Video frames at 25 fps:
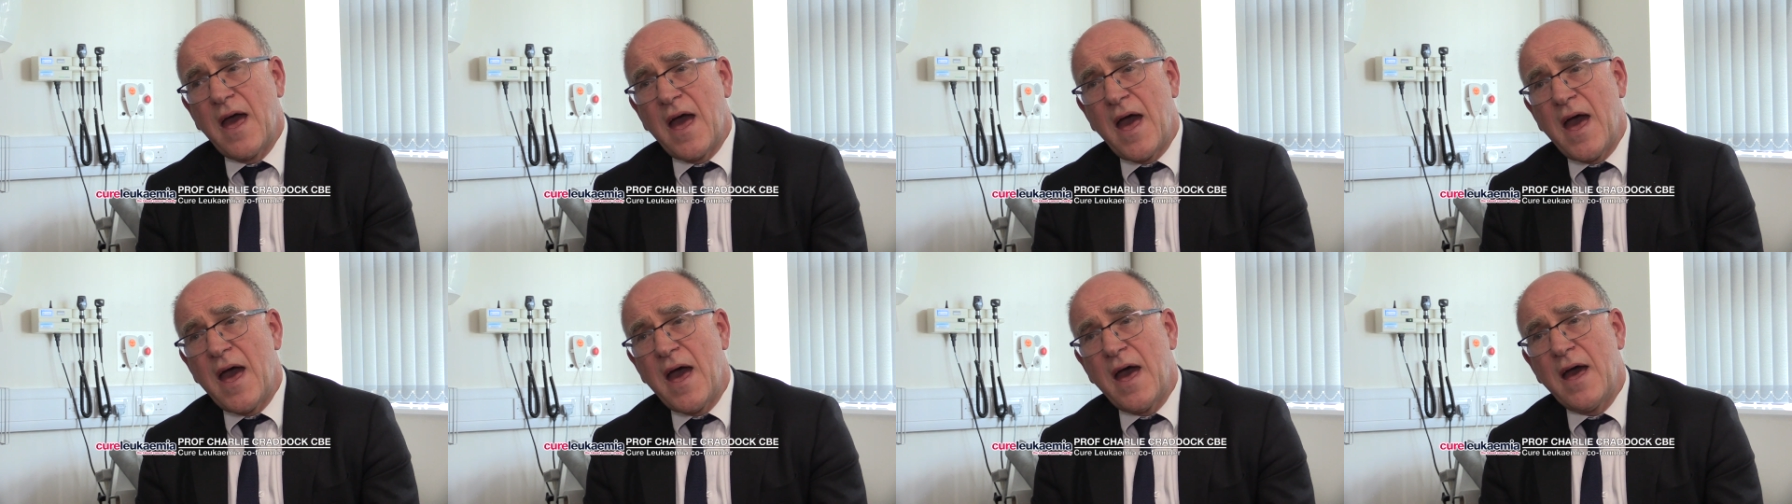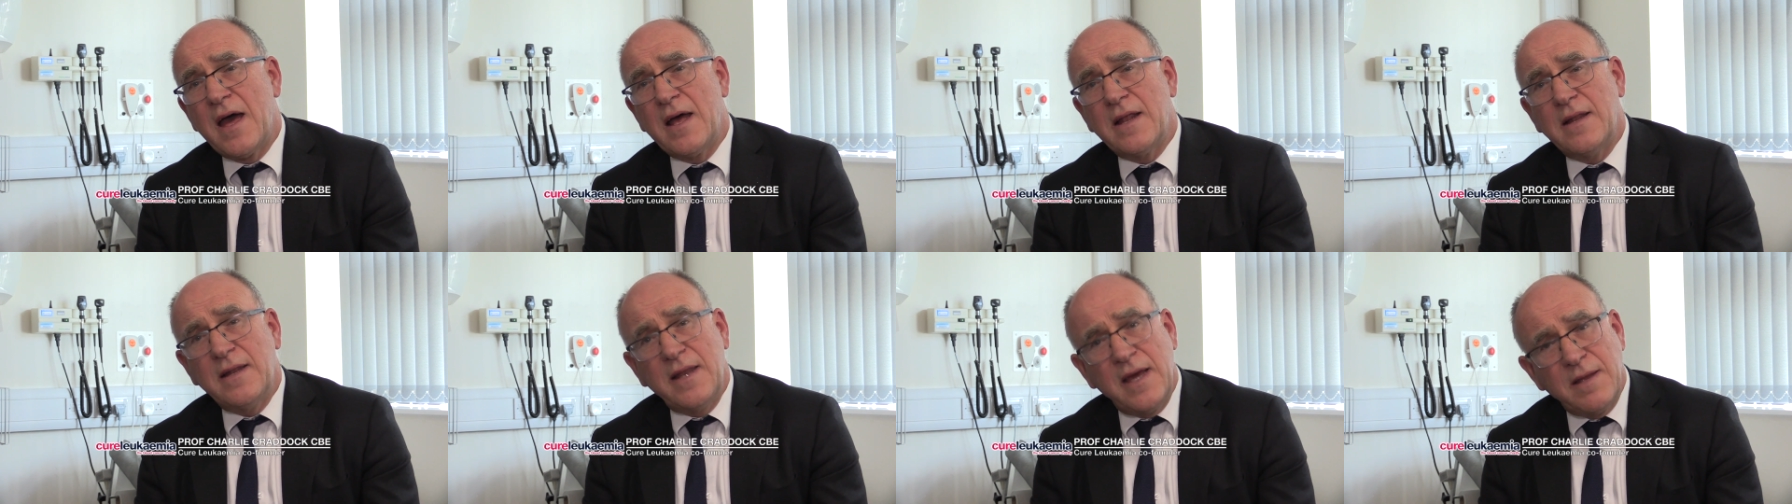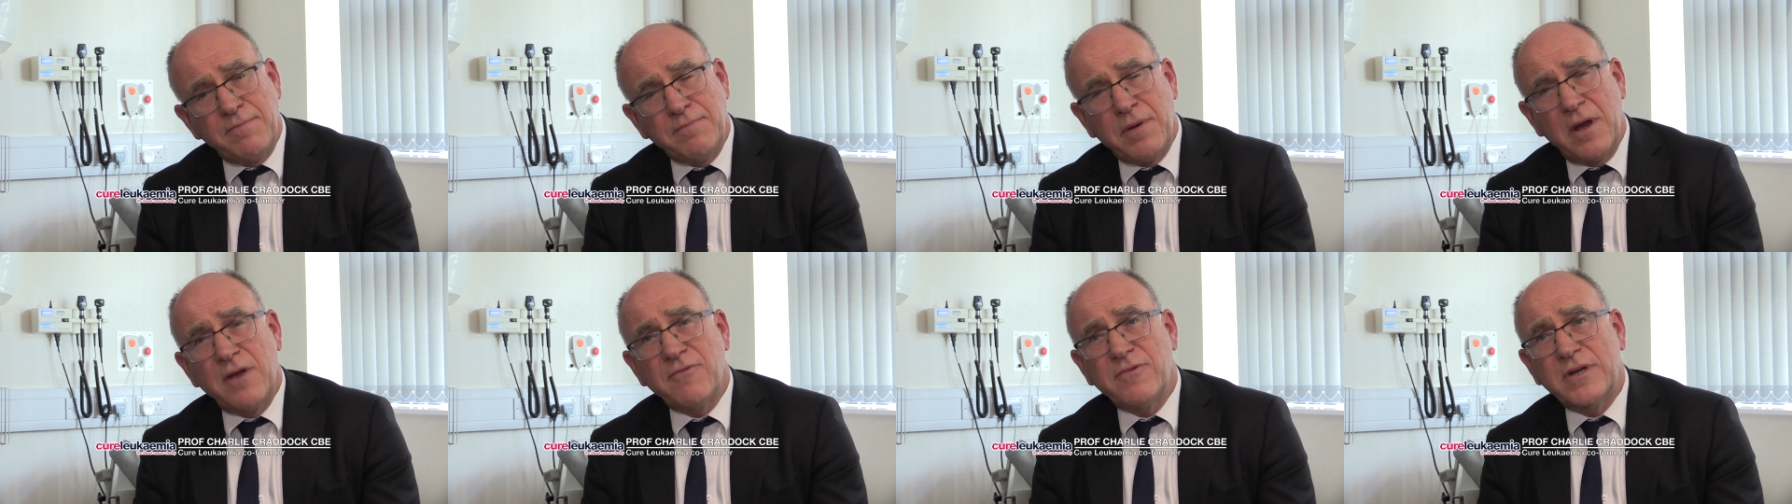
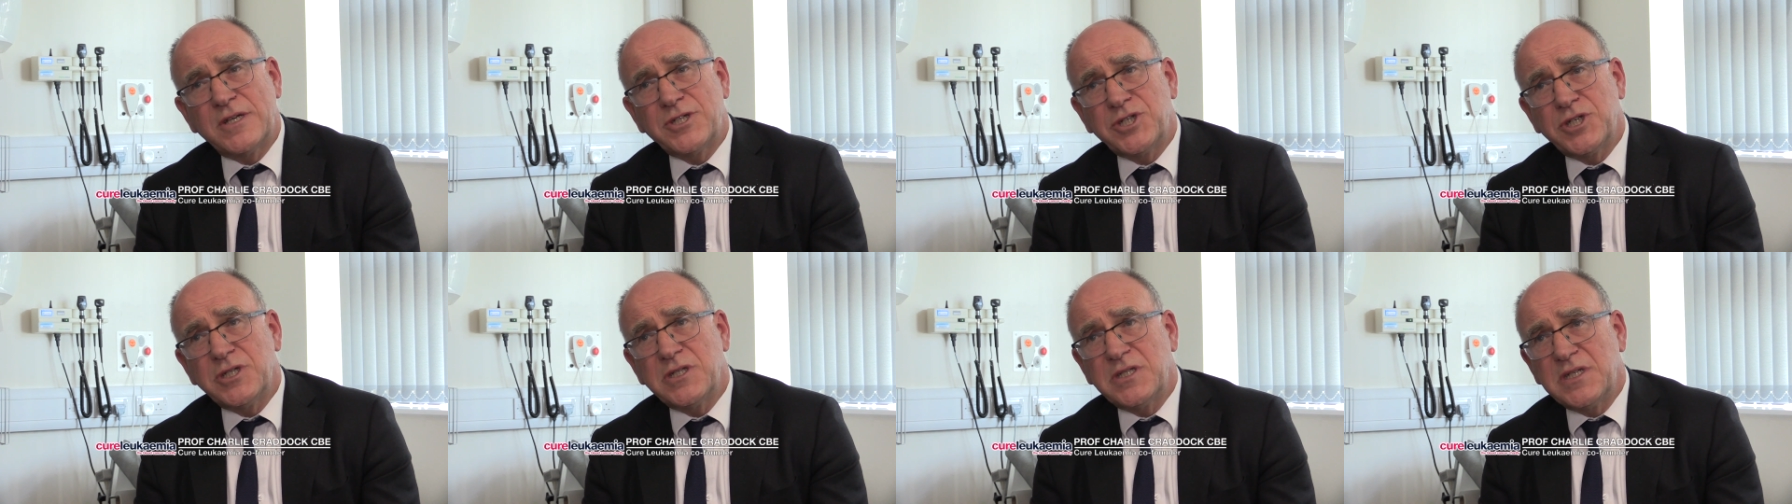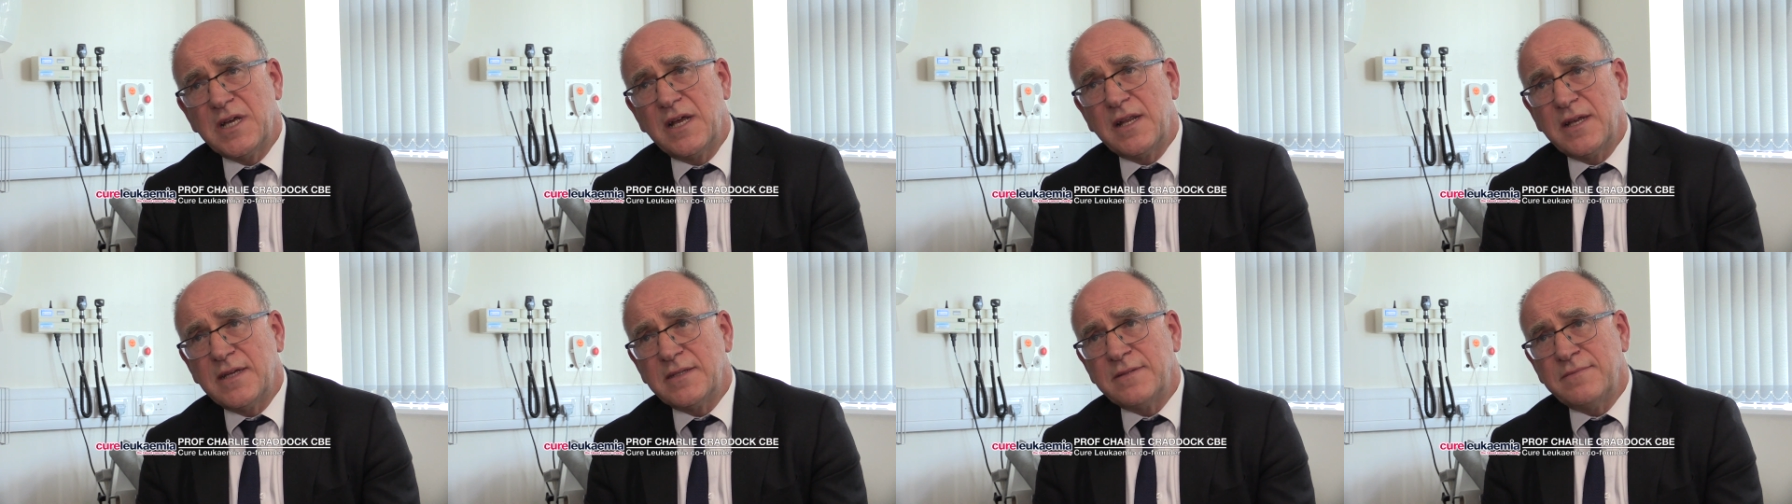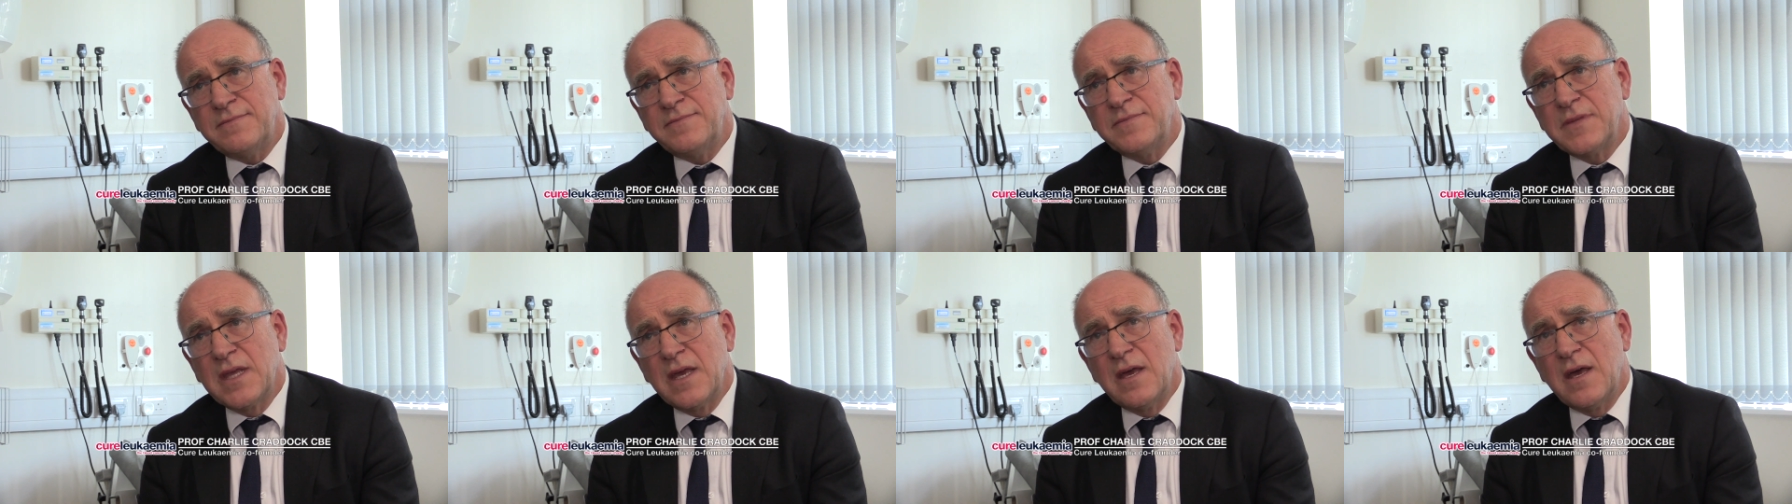led by Richard
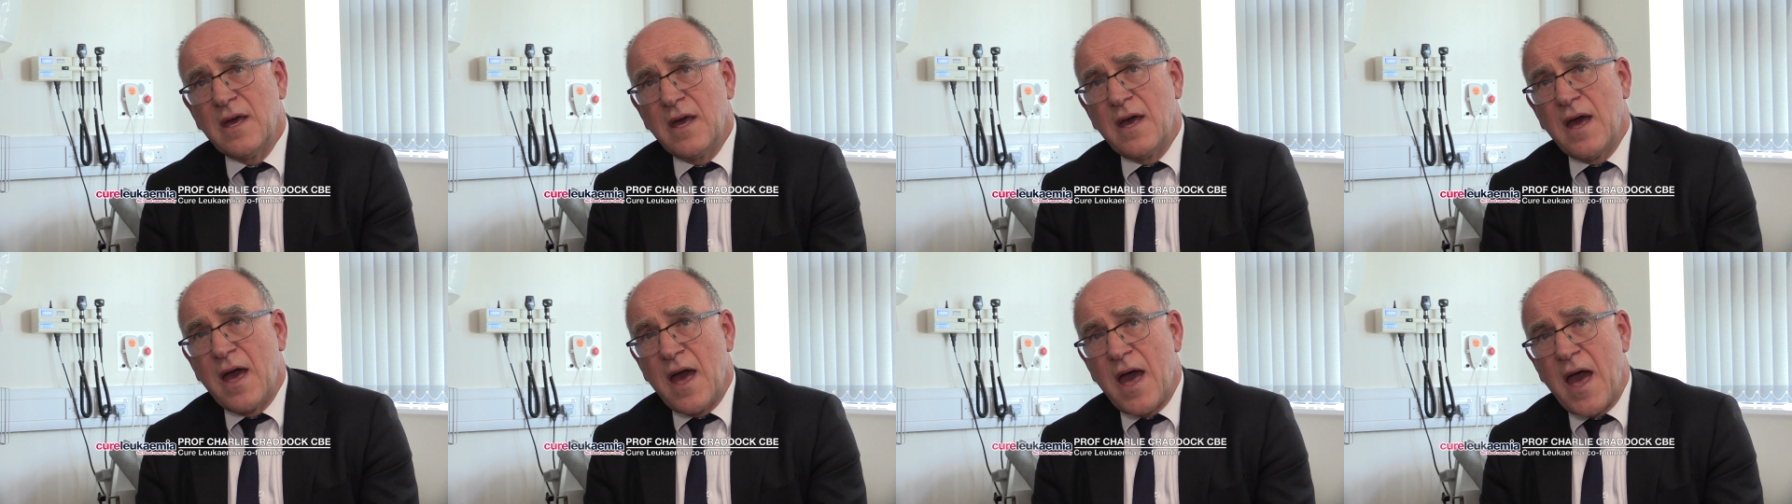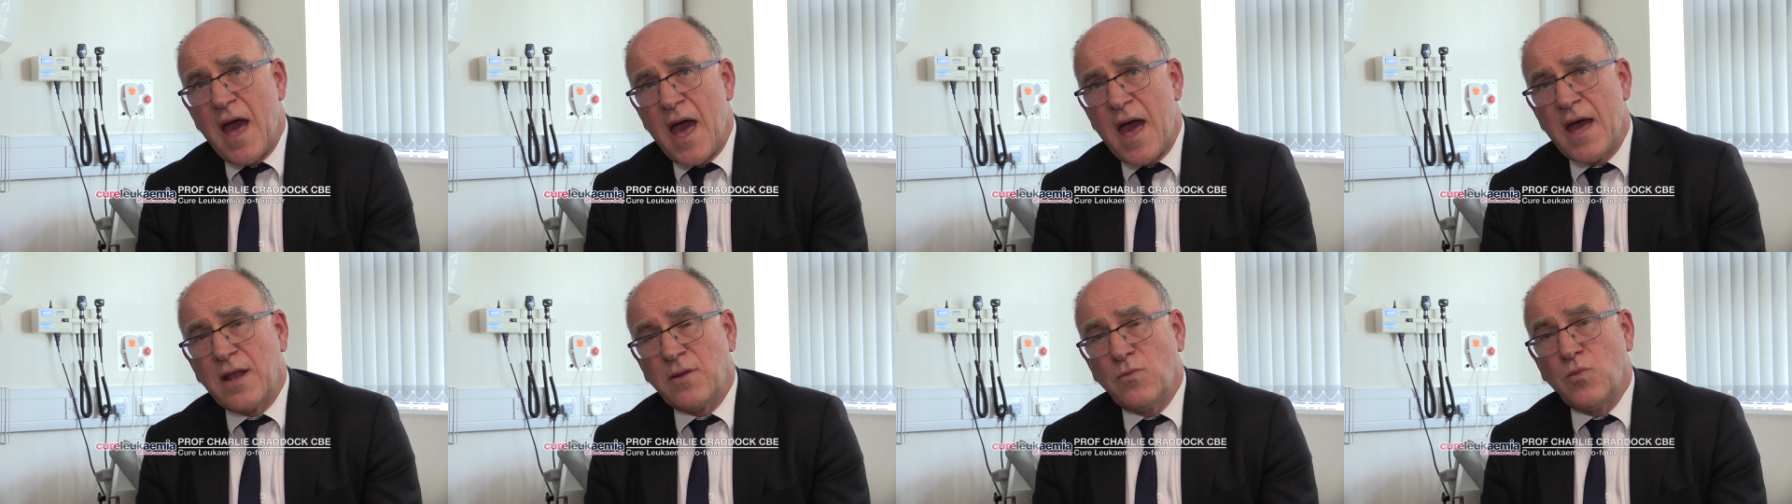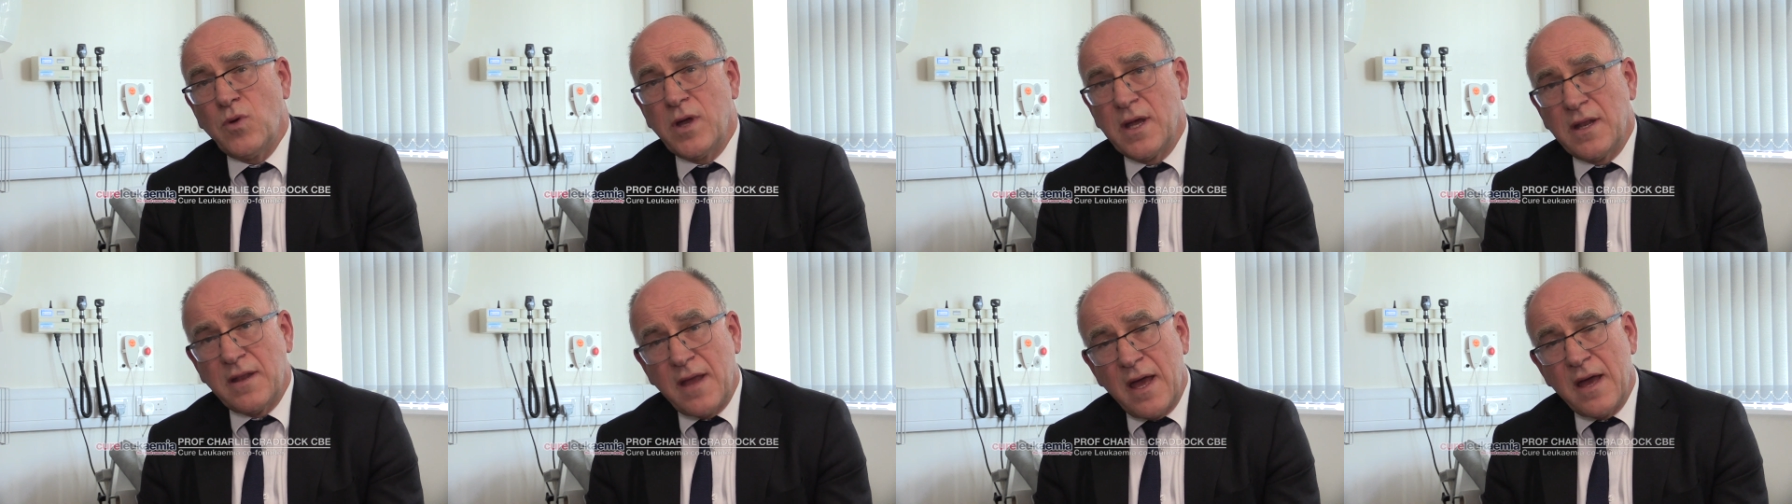Dillon, and
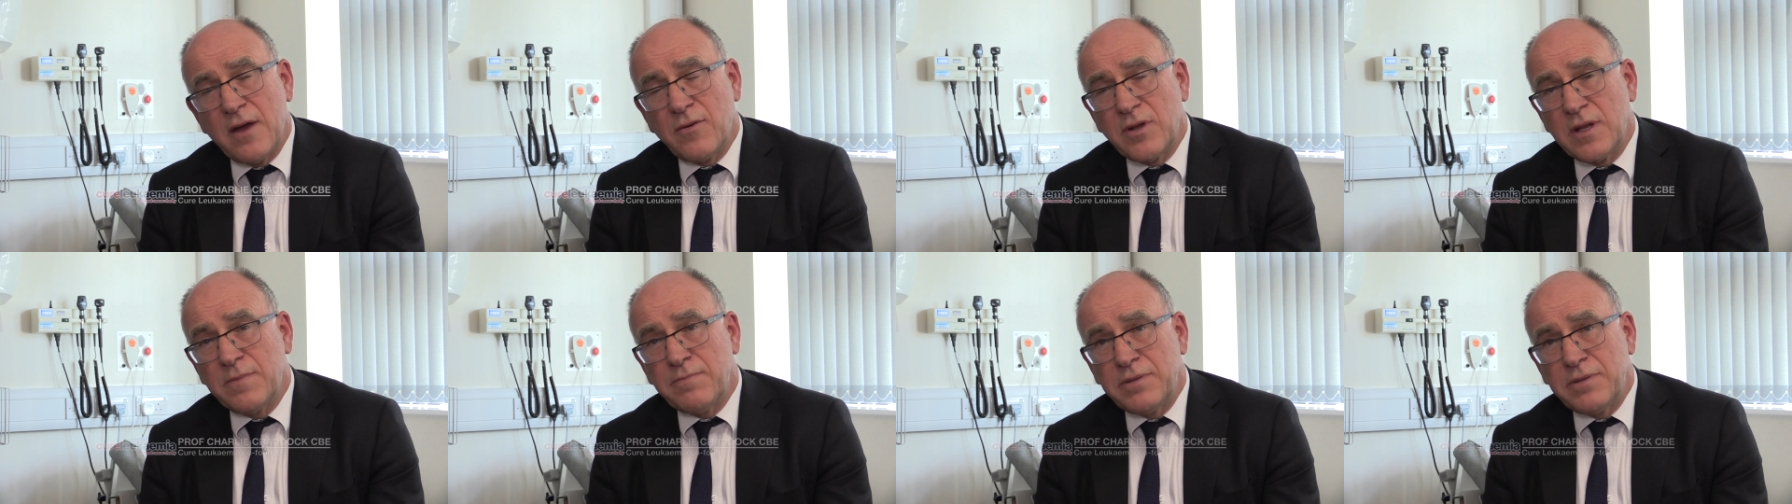we're now in a